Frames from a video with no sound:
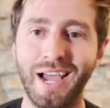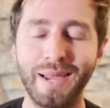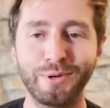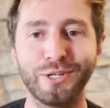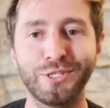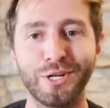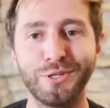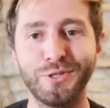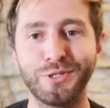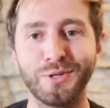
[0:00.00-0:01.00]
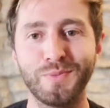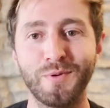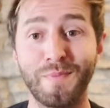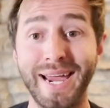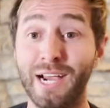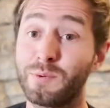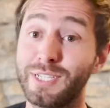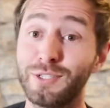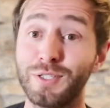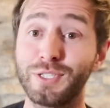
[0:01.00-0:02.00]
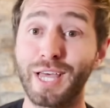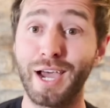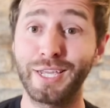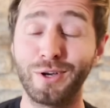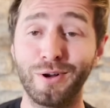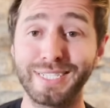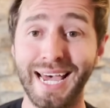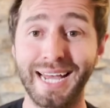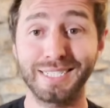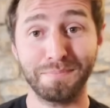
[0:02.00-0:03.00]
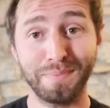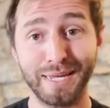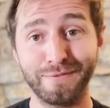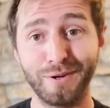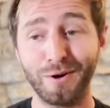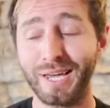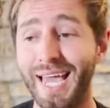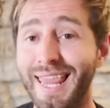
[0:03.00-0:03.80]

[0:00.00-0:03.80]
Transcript: I'm going to show you some of my acquisitions that I got at Big Flock,